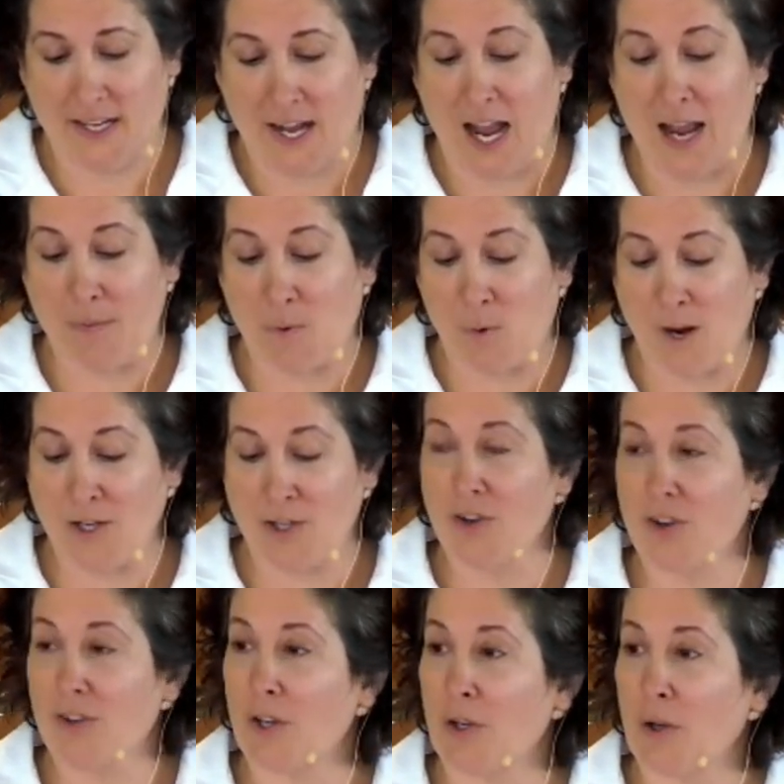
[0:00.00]
I am quite
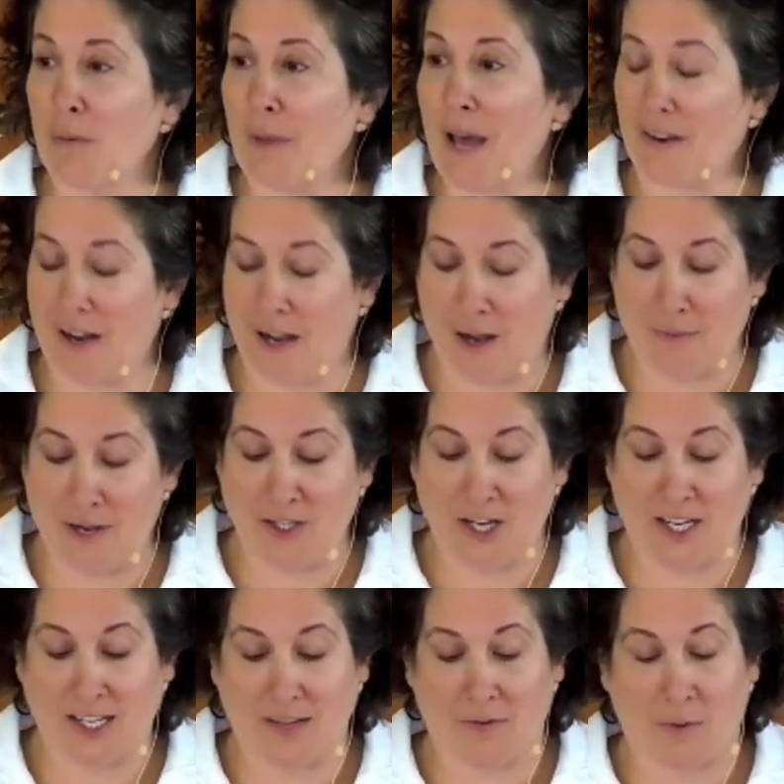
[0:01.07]
sure that no matter how much
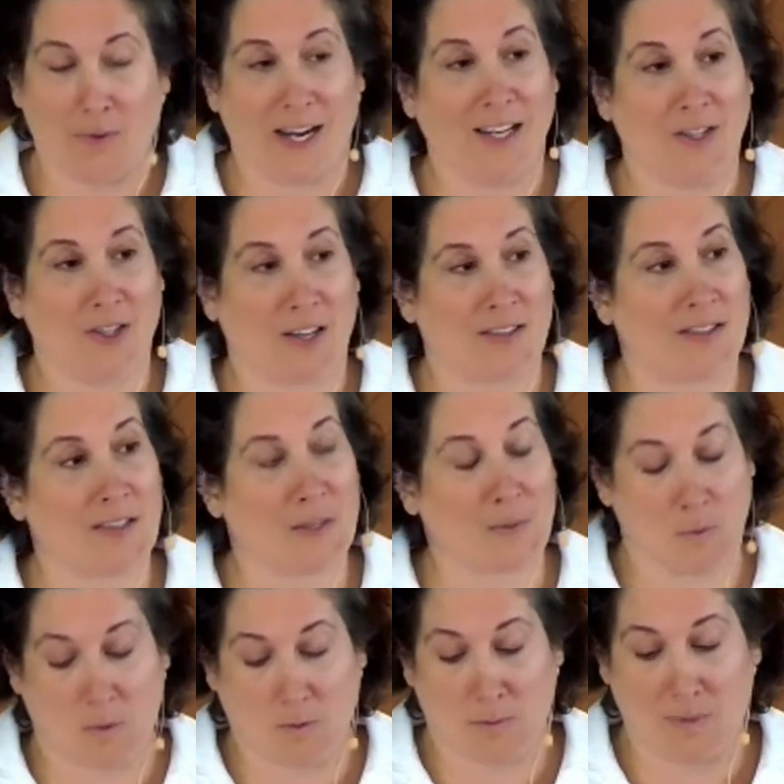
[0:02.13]
I give away, justice
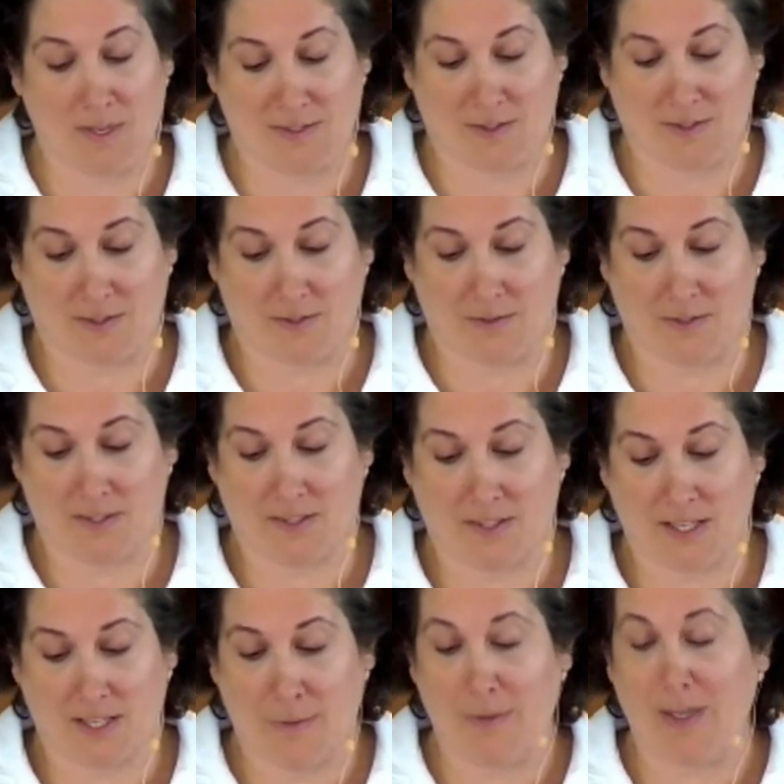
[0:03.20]
won't be served,
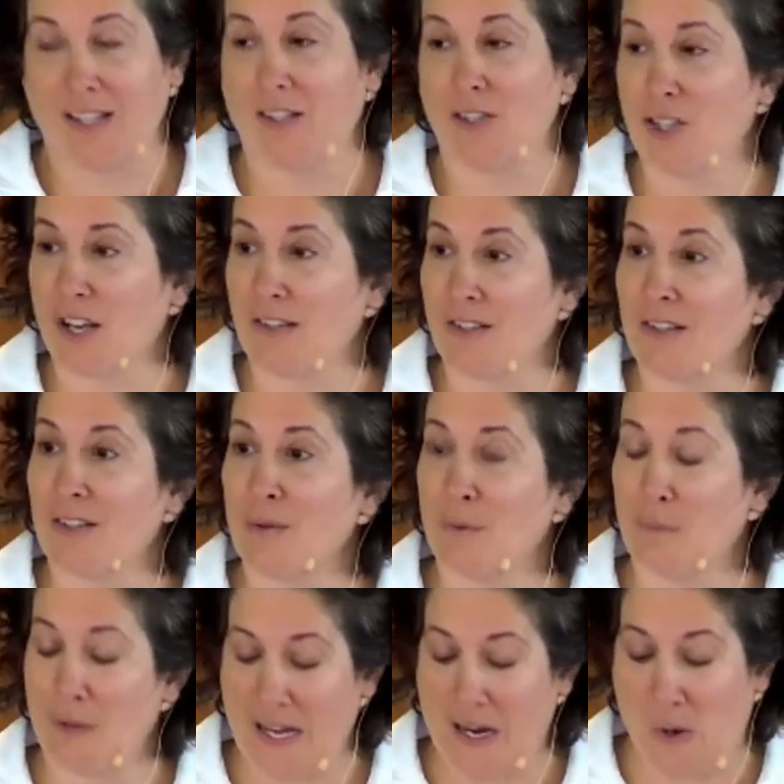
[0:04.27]
because justice
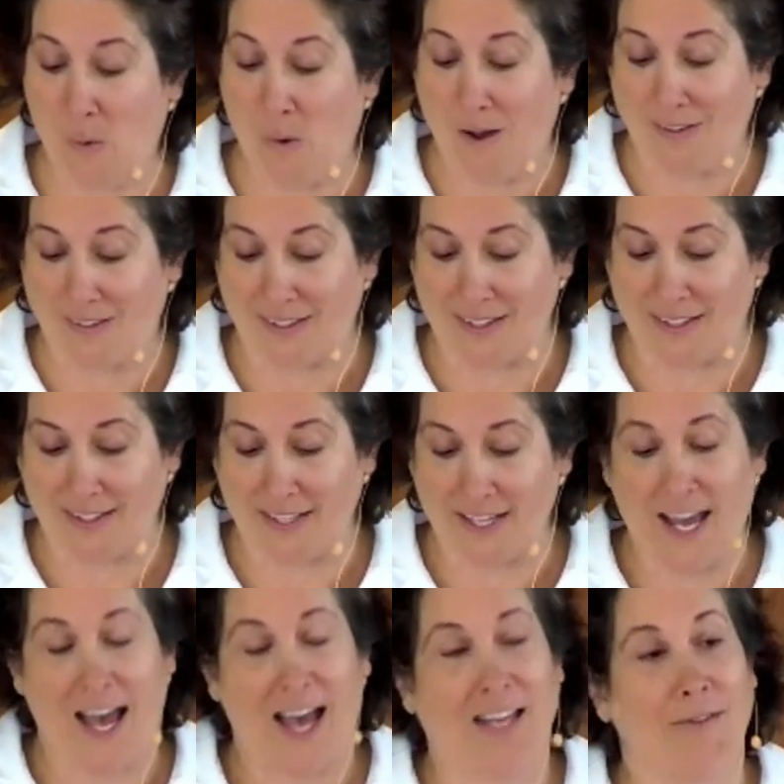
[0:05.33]
would be equality.
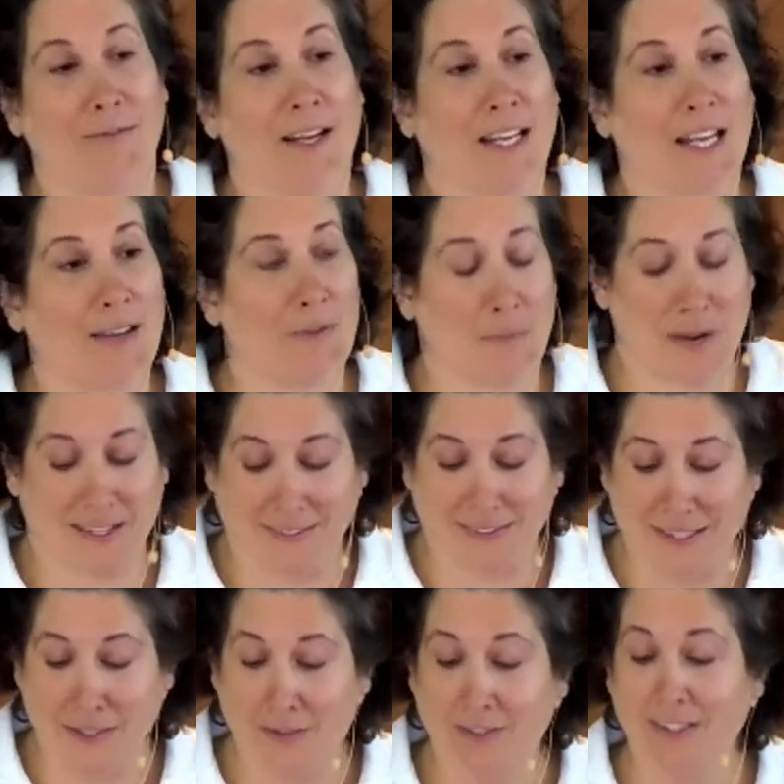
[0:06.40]
And if I gave away
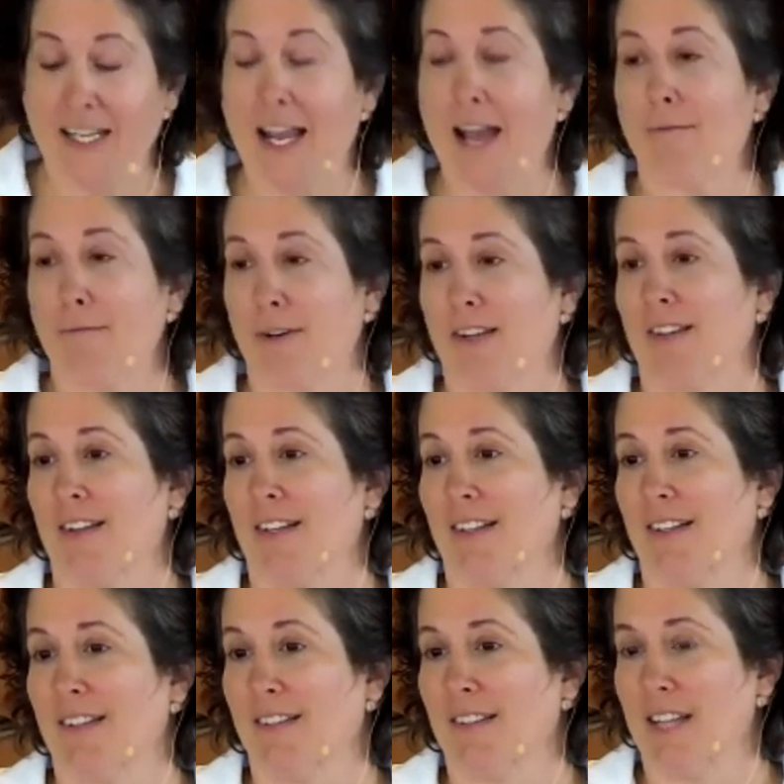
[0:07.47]
literally
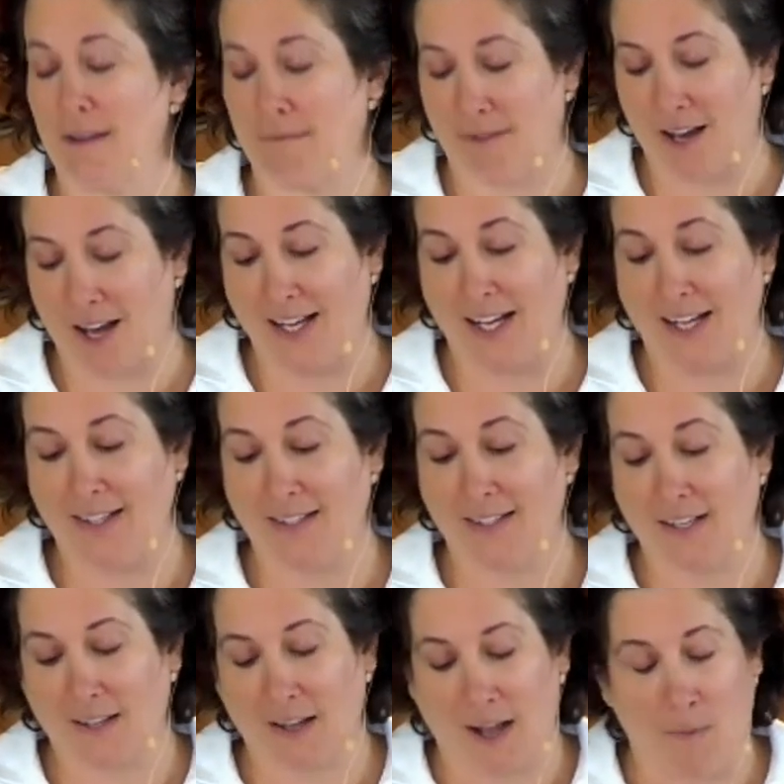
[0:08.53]
everything, if I get
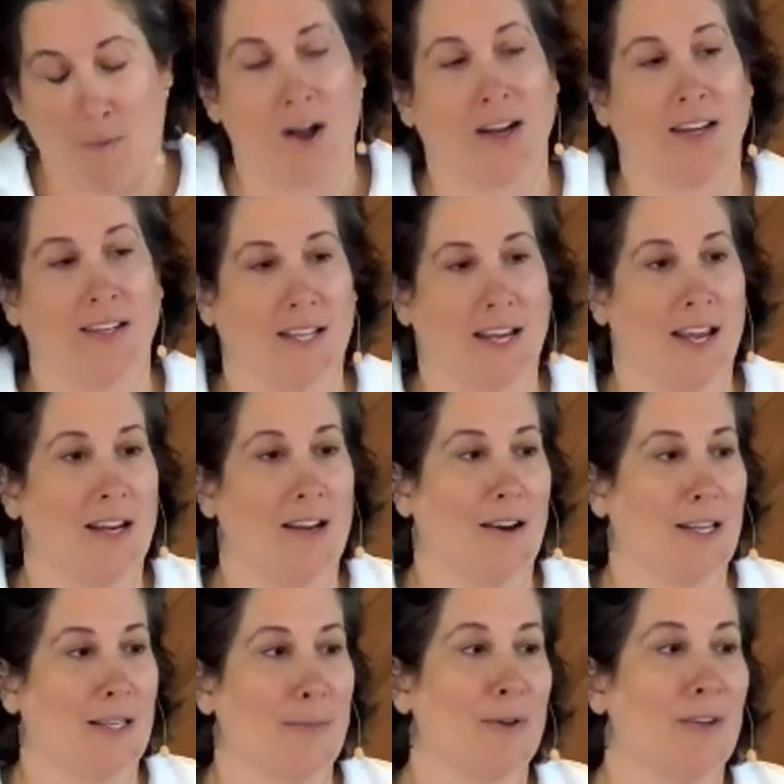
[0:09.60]
sick, I walk into any
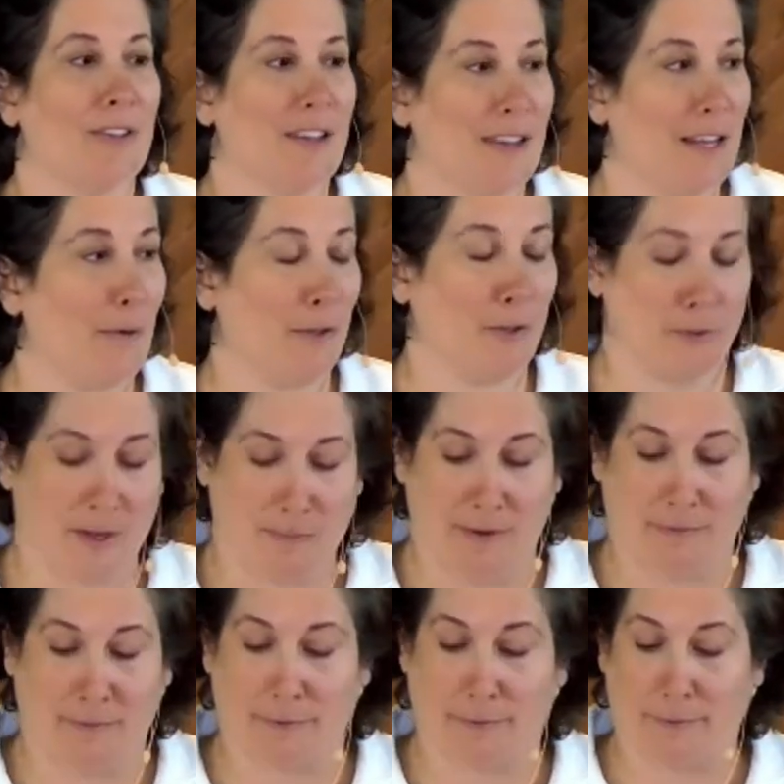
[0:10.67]
hospital and they will treat me
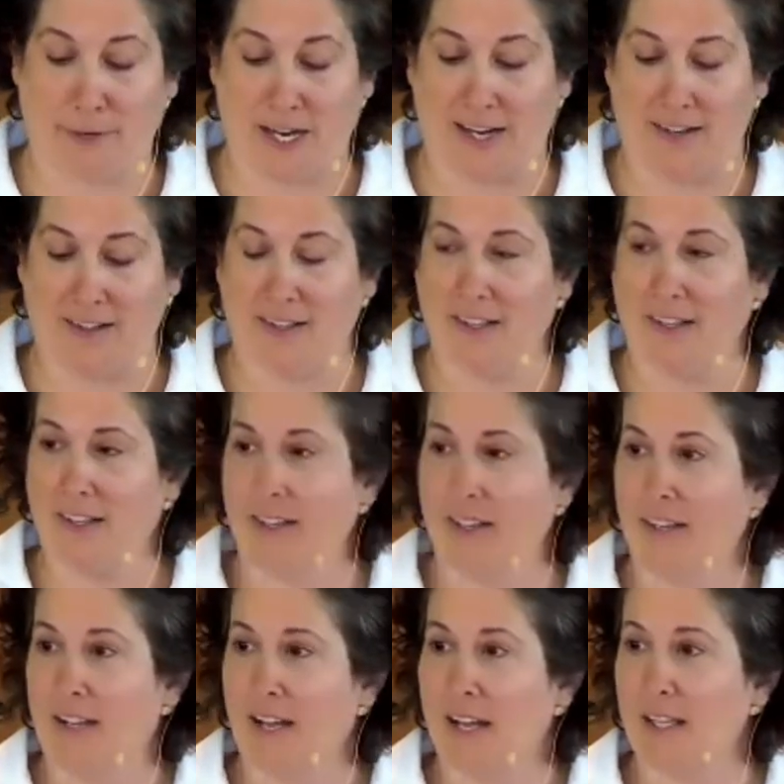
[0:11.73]
for free.
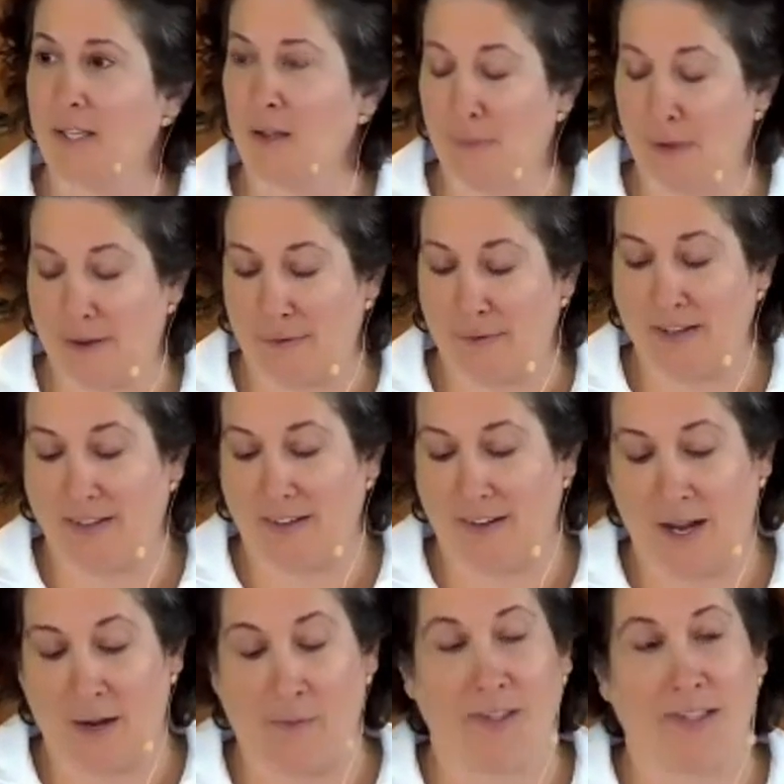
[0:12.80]
And so my friend and
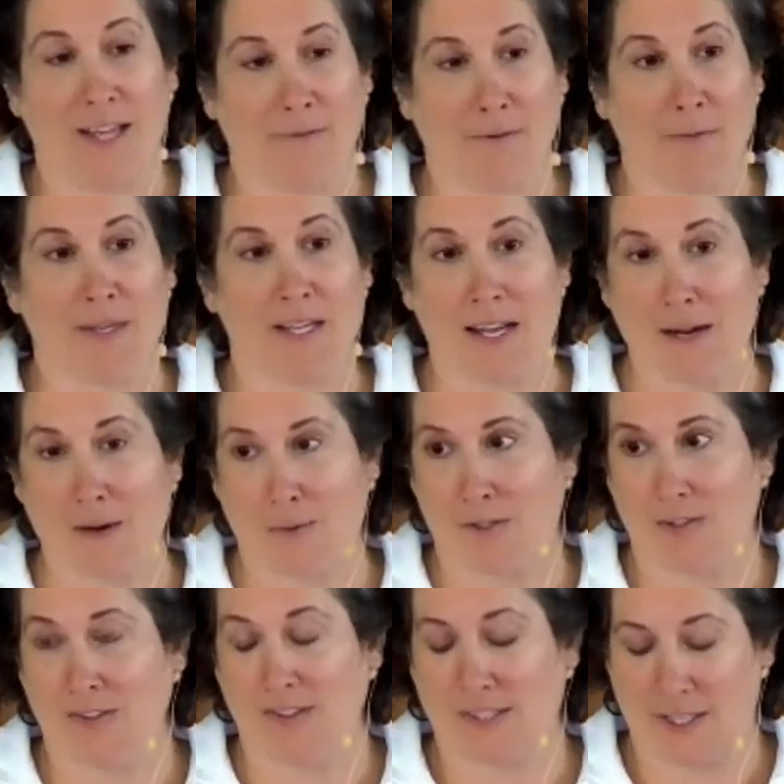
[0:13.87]
I will never be
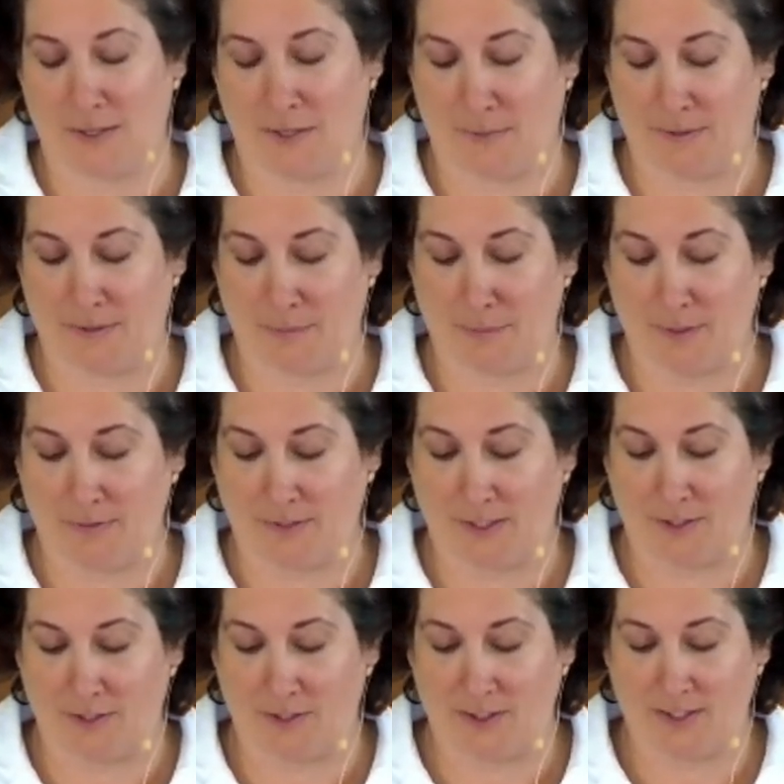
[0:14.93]
equal in terms of
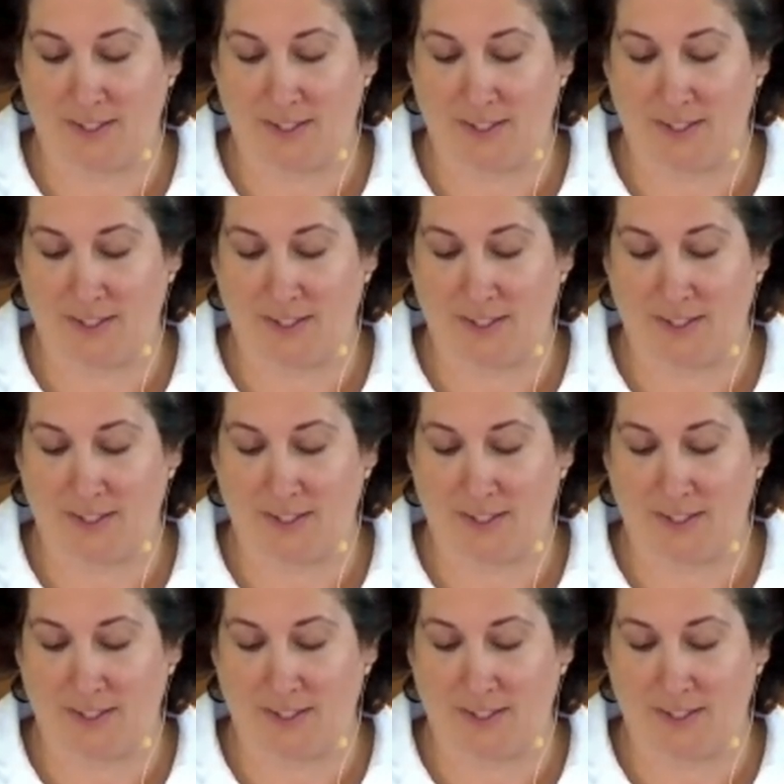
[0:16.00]
privilege.